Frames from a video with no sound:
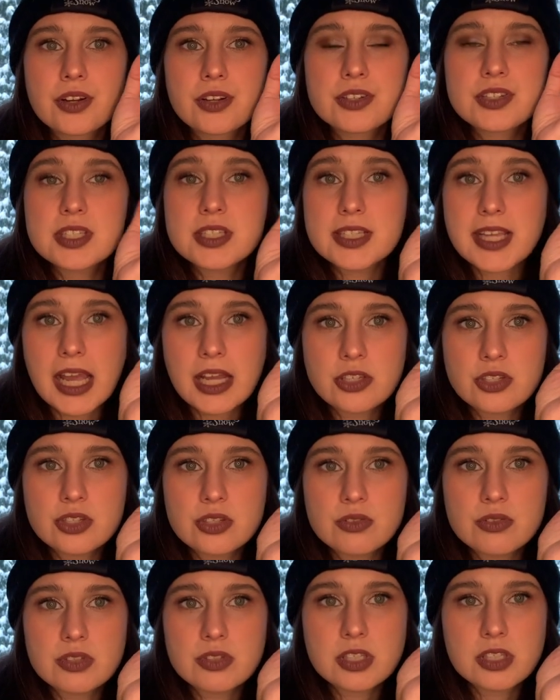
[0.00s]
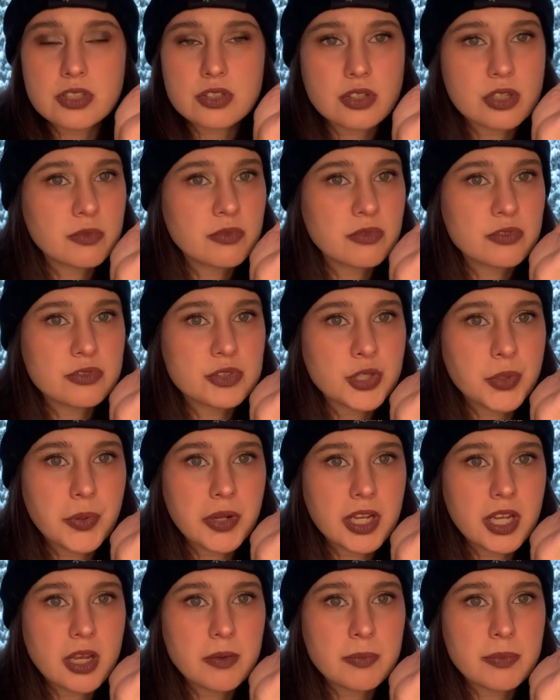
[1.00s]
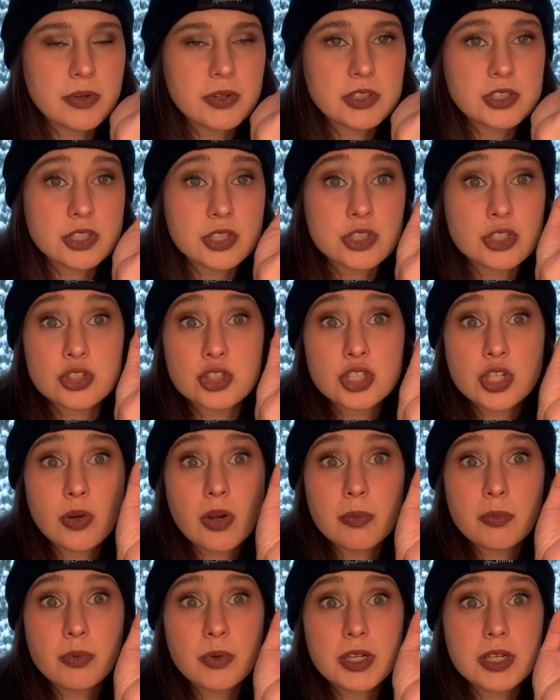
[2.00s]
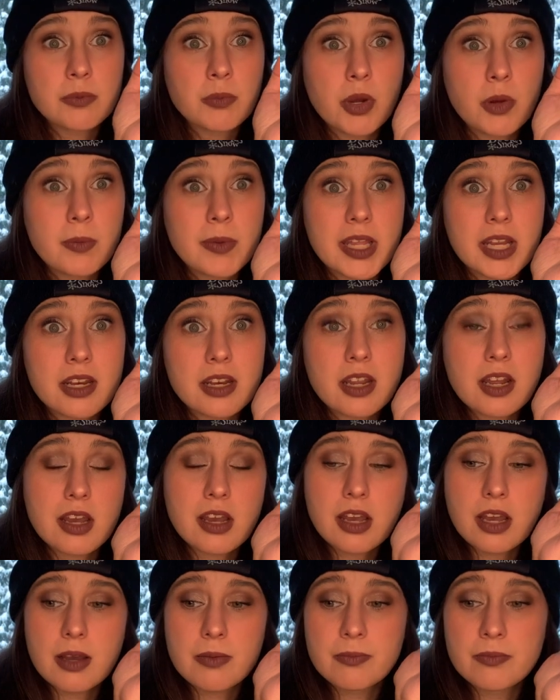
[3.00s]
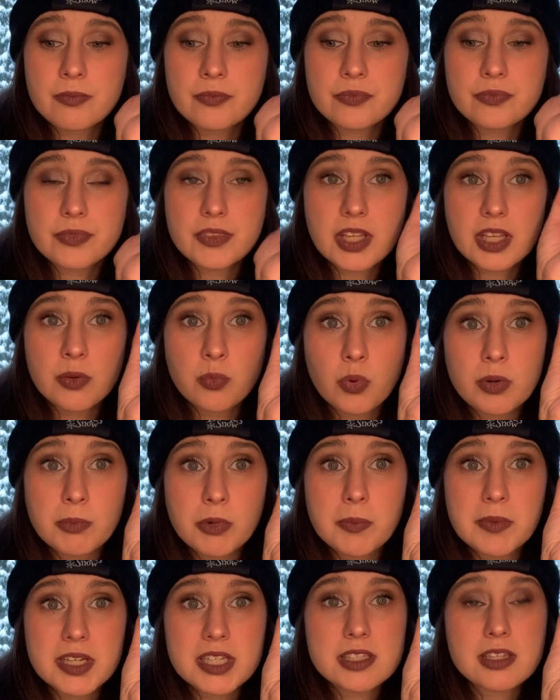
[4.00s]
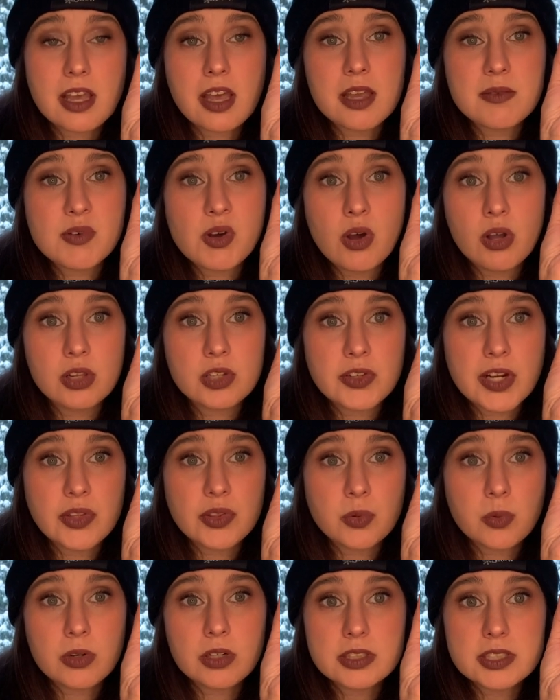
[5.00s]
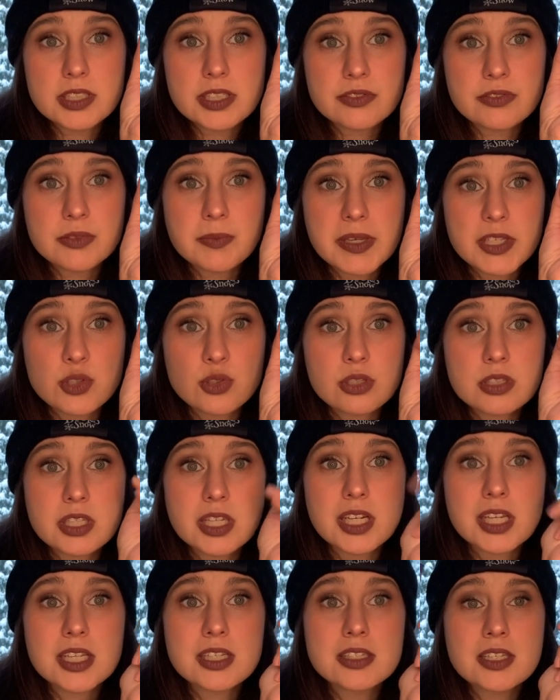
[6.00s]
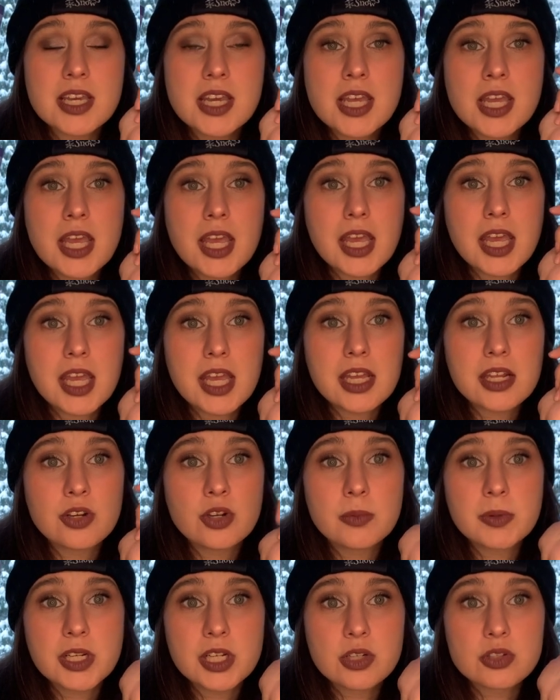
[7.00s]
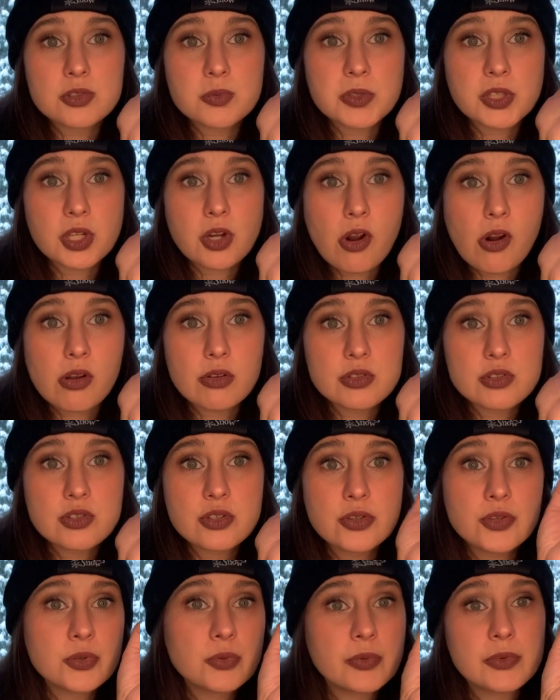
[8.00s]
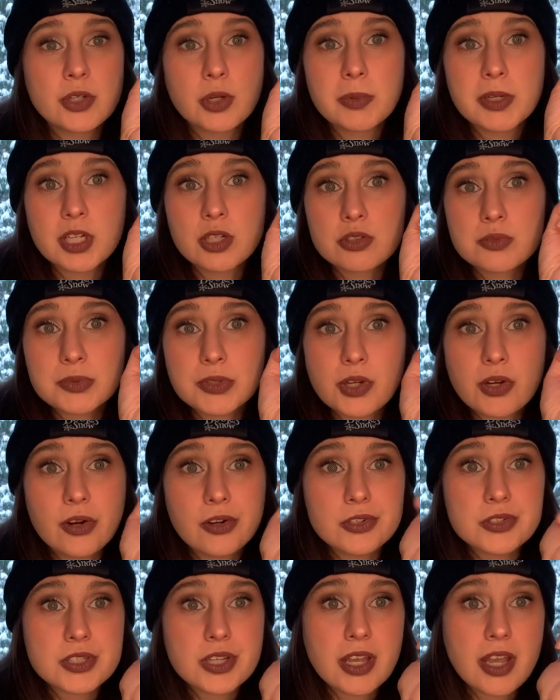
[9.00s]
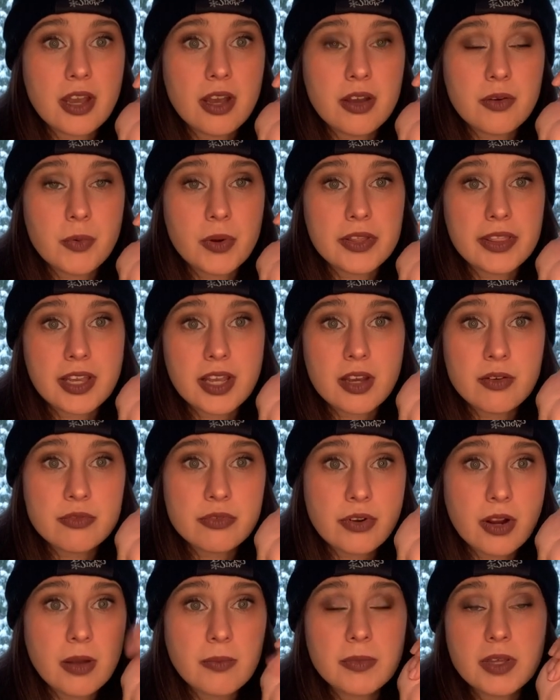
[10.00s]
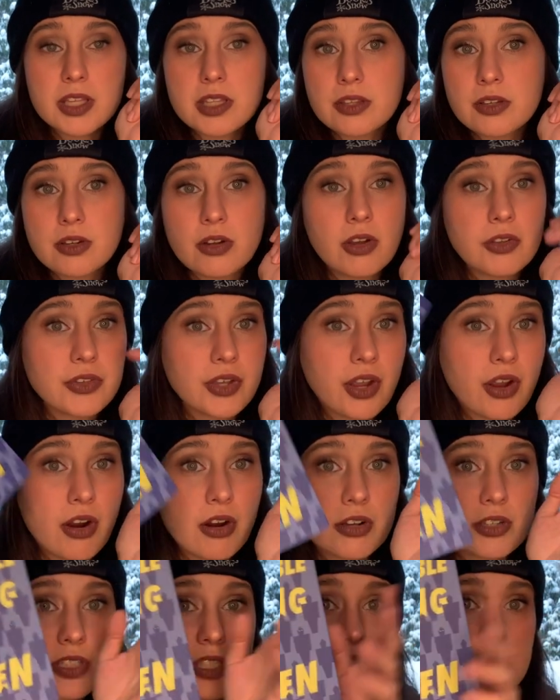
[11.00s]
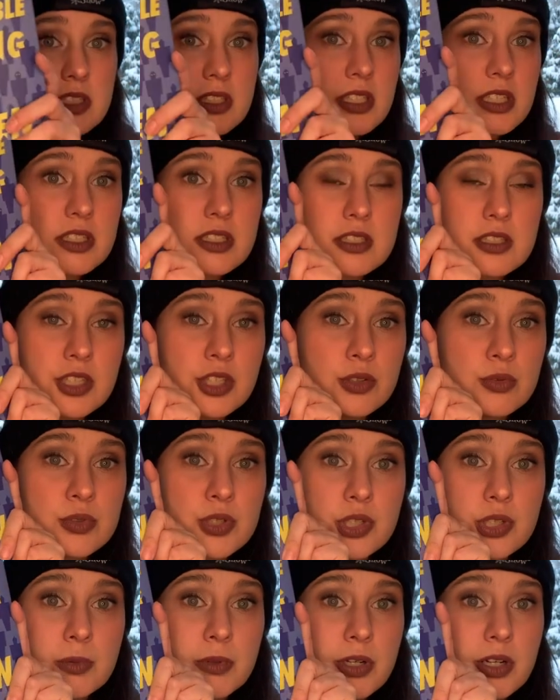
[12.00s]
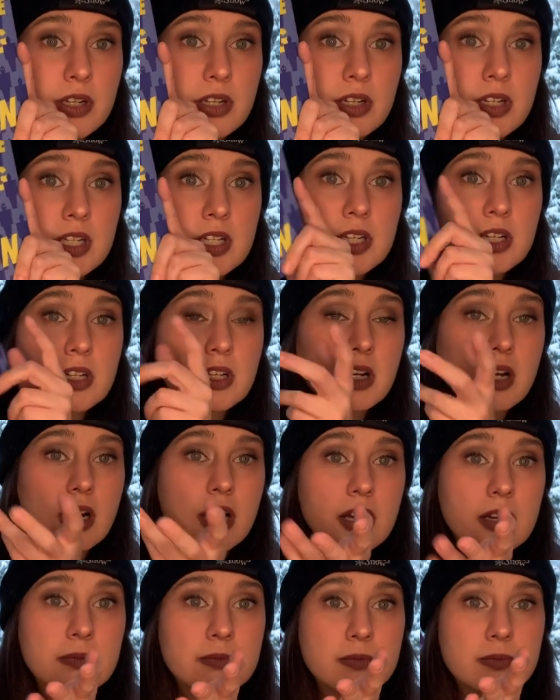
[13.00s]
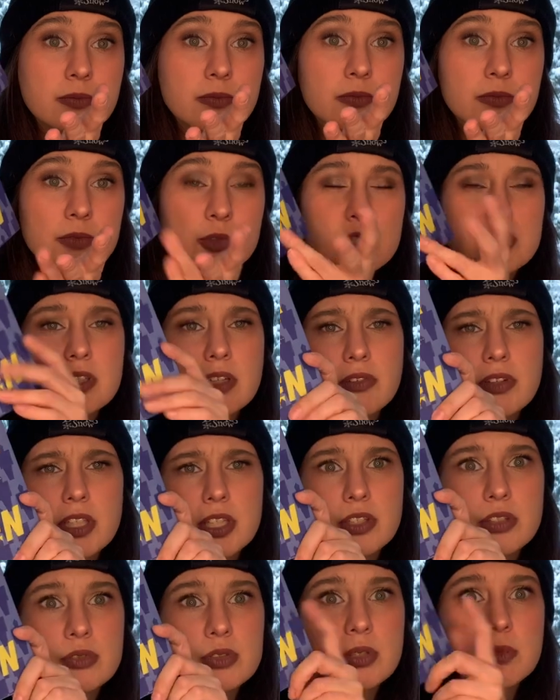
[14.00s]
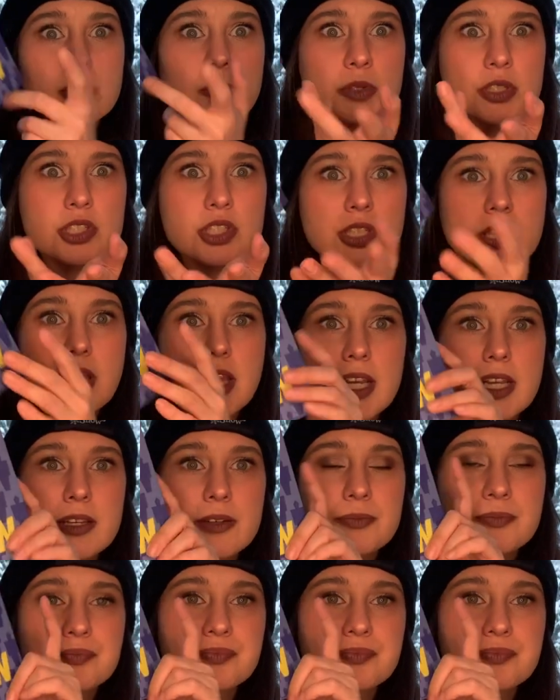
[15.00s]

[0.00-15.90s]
statues that start showing up, that just show up one moment, um, in one moment in time, all around the world in different major cities, and nobody knows what the Carls do. Nobody knows what the Carls, where they come from. They're called the Carls because this YouTuber, um, well, she's not really a YouTuber, but she like,